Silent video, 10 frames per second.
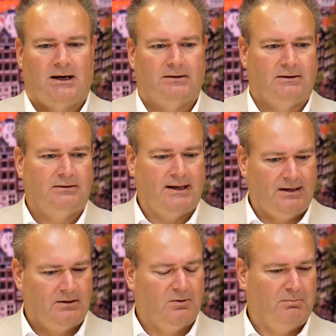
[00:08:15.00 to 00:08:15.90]
I think they
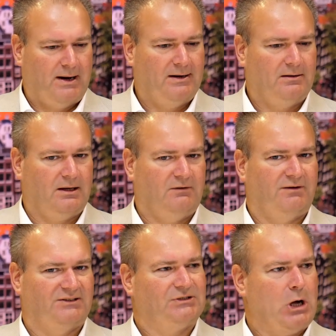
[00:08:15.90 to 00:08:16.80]
combined
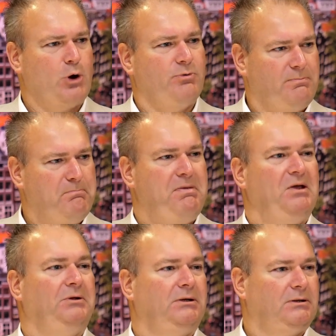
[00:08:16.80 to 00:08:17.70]
invest $100
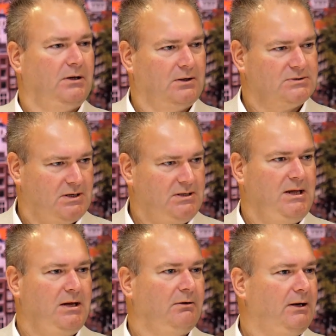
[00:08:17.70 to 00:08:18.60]
billion a
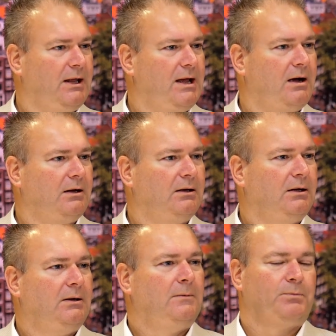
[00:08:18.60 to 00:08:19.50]
year in AI,
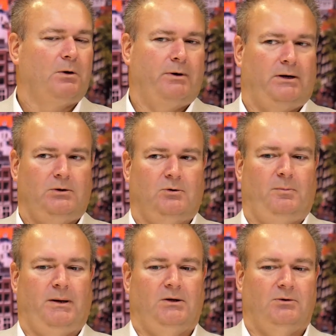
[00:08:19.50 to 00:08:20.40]
where the
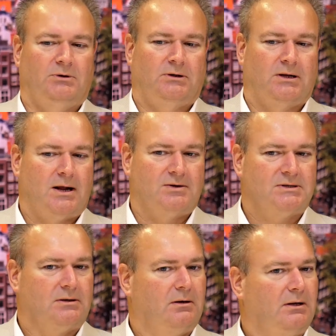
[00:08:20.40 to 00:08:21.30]
European Union announced
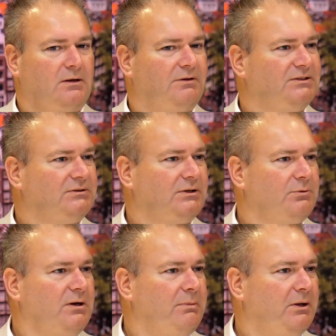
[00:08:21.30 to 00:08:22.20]
they're going to invest
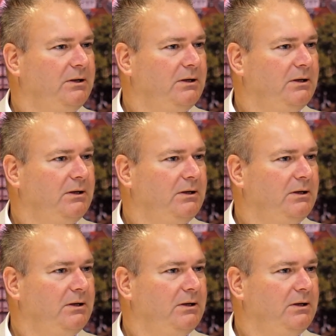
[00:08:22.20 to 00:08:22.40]
$20 billion.